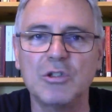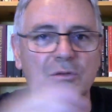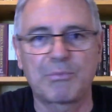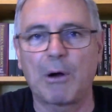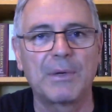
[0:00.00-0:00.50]

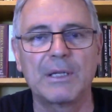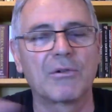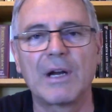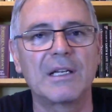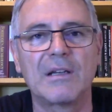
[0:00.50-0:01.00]
you probably
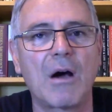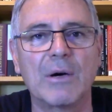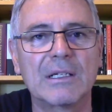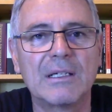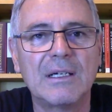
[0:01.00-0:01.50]
already know
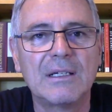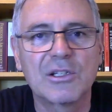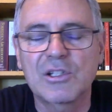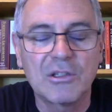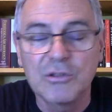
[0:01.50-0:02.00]
it.
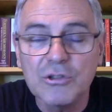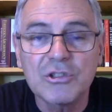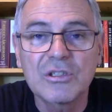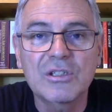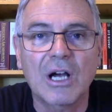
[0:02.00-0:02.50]
The
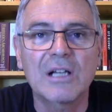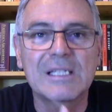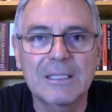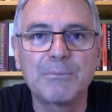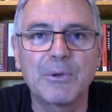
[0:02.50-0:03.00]
solutions are
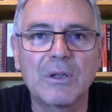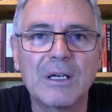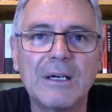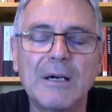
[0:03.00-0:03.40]
simple.